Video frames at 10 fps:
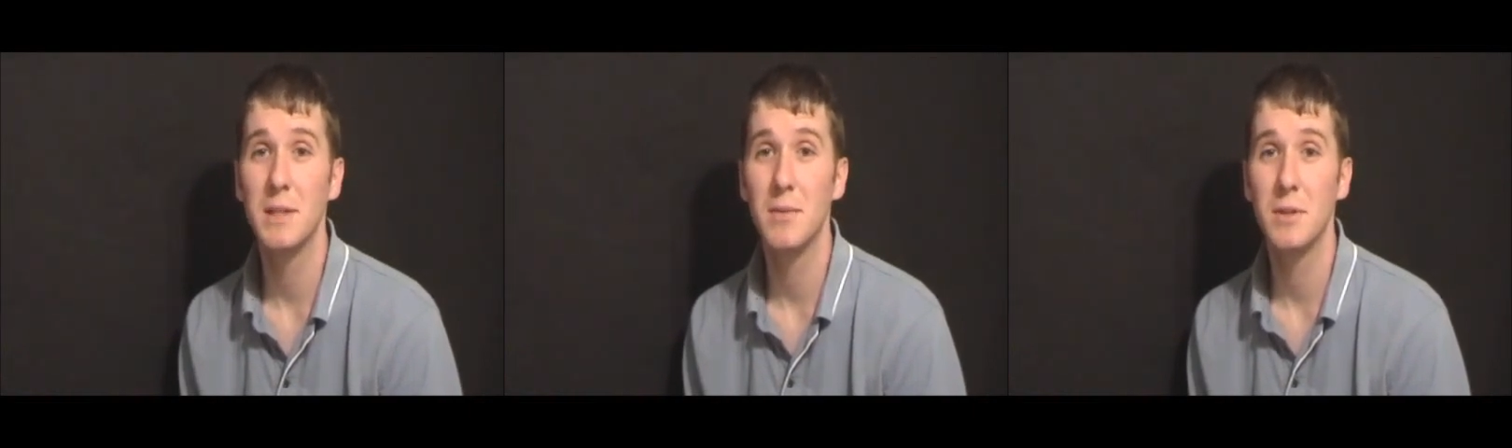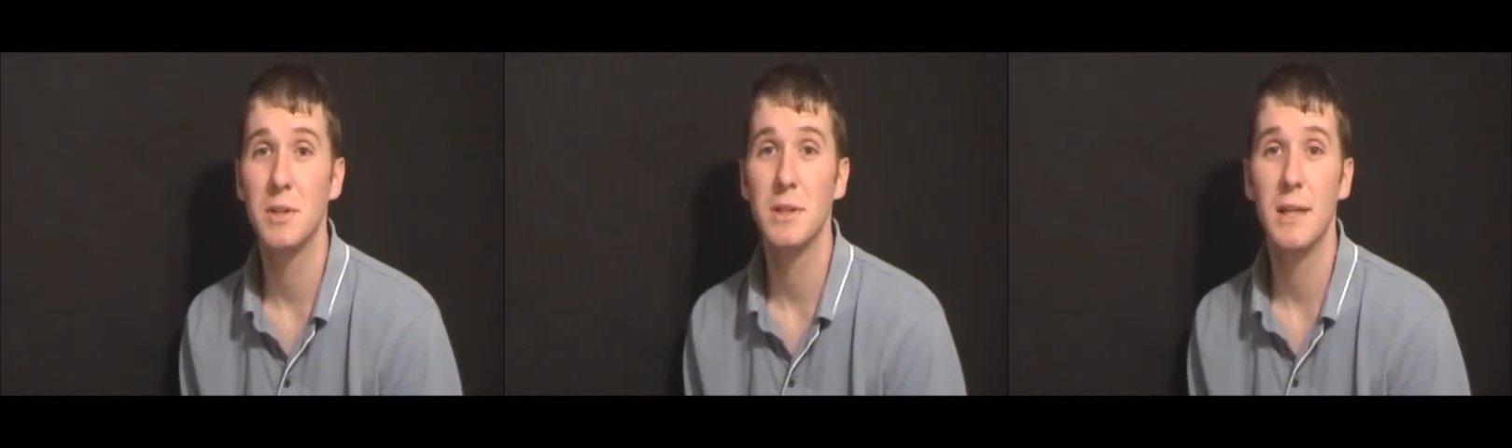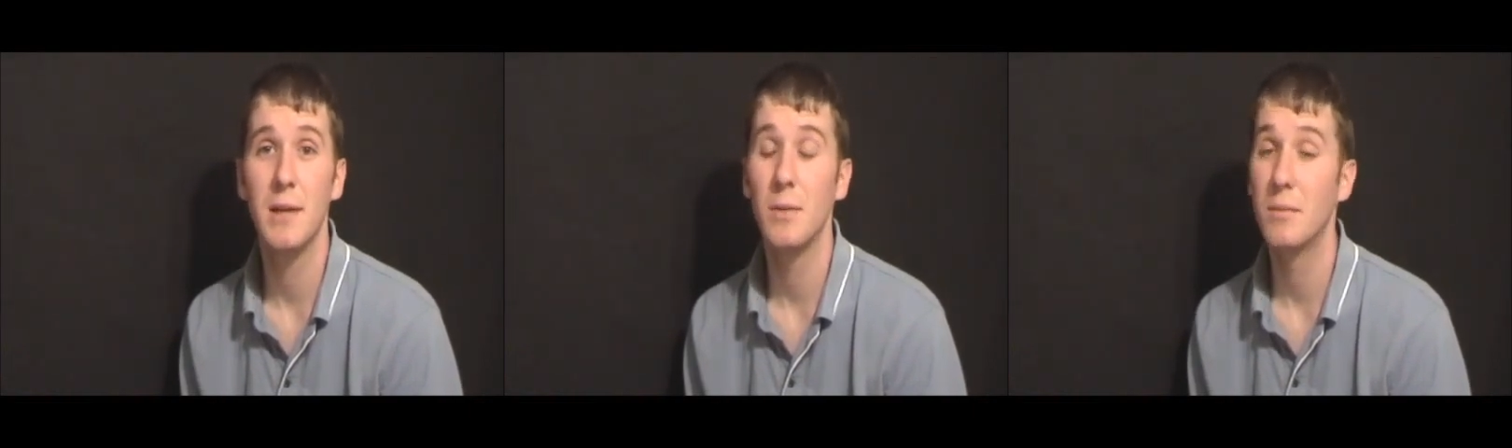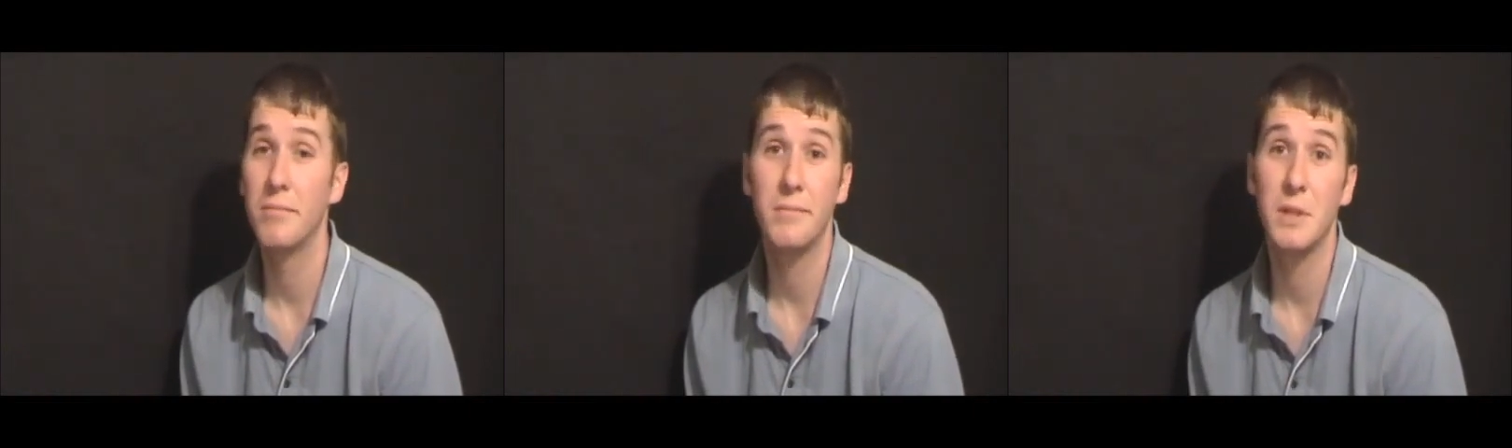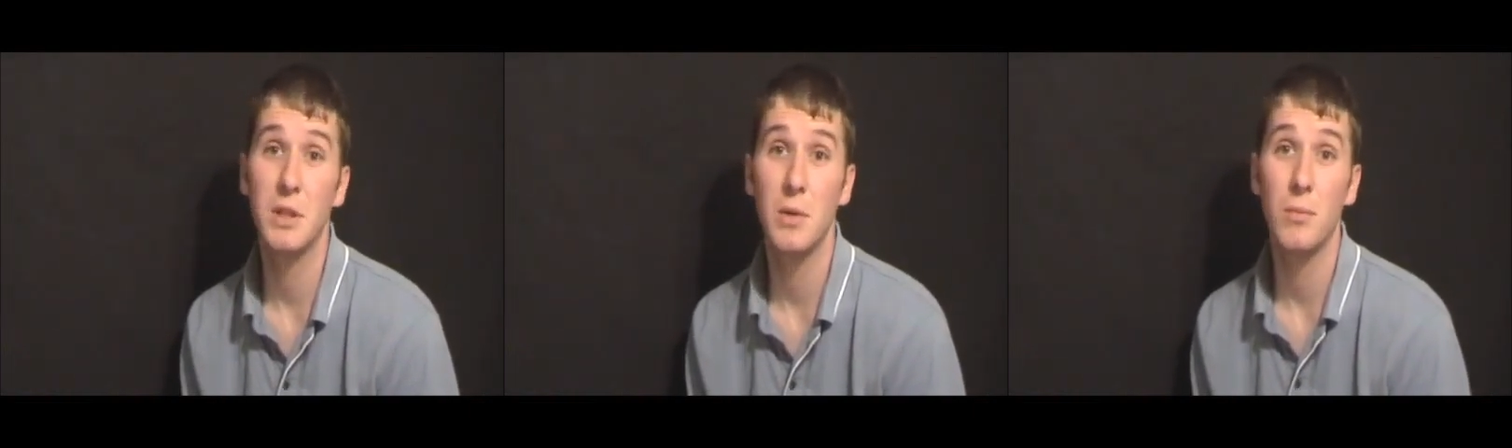It was just a
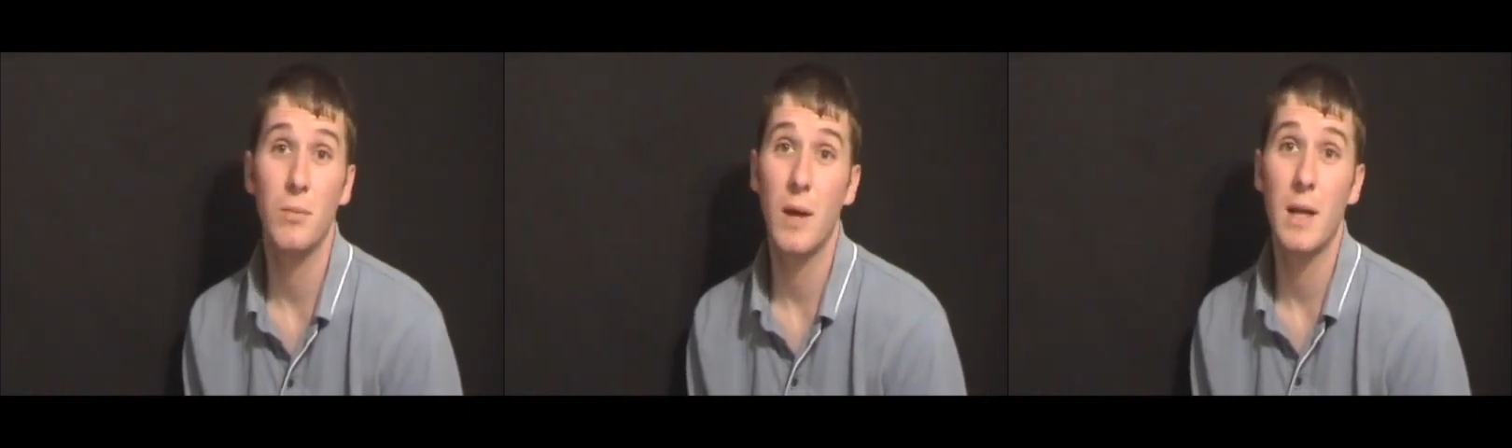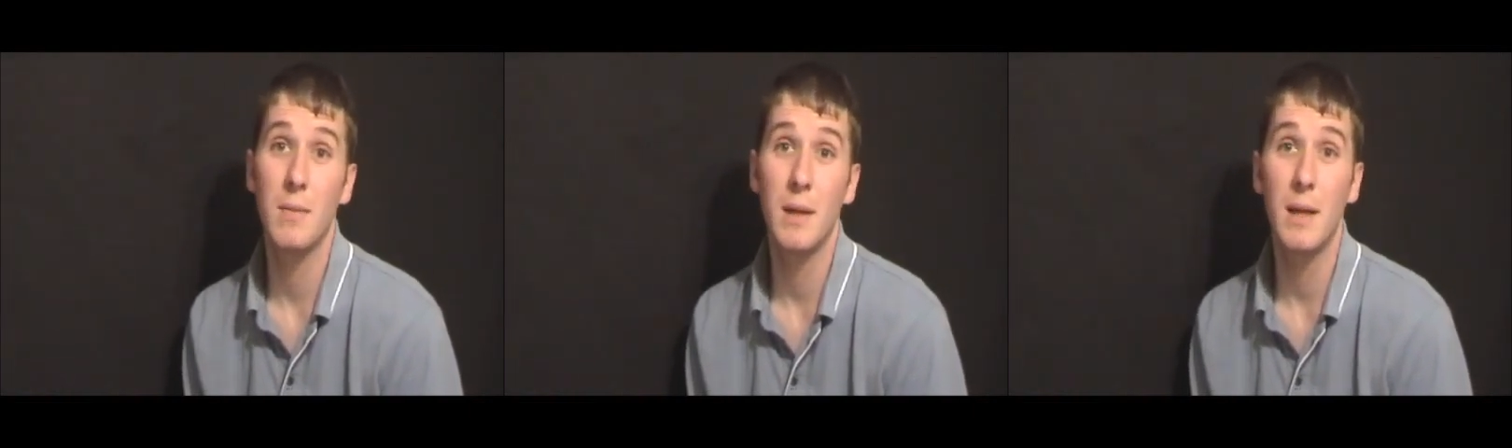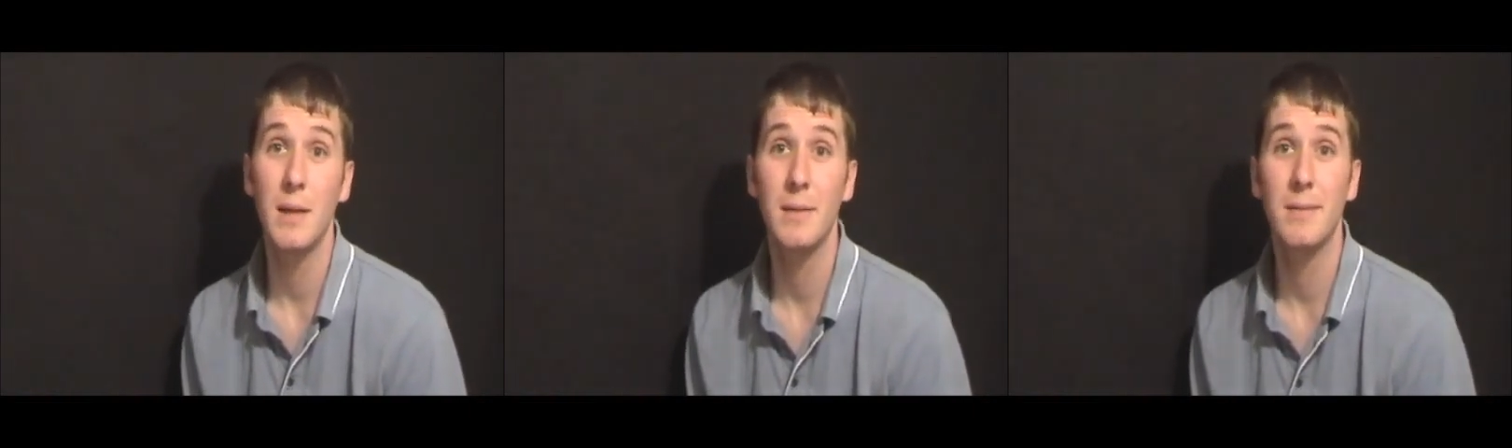random date.